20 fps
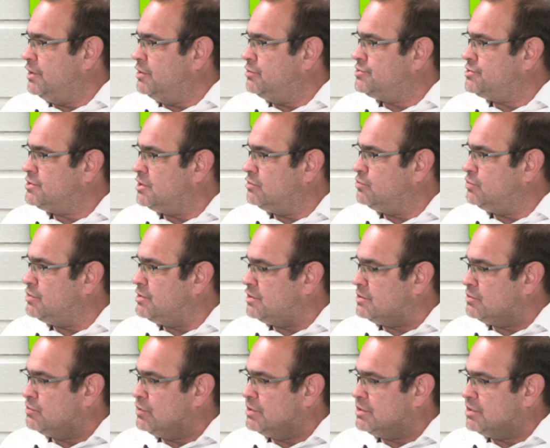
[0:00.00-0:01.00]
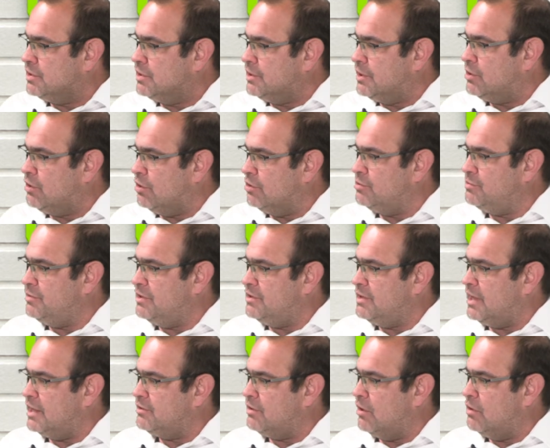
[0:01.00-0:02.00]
sit with an economy that